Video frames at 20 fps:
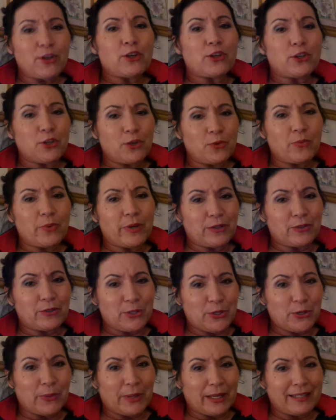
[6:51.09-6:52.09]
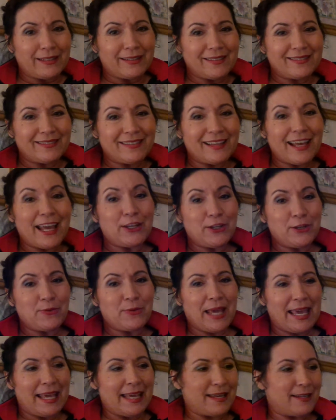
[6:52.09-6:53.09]
you will do it. And you
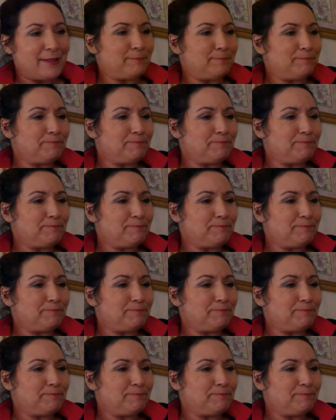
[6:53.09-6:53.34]
can.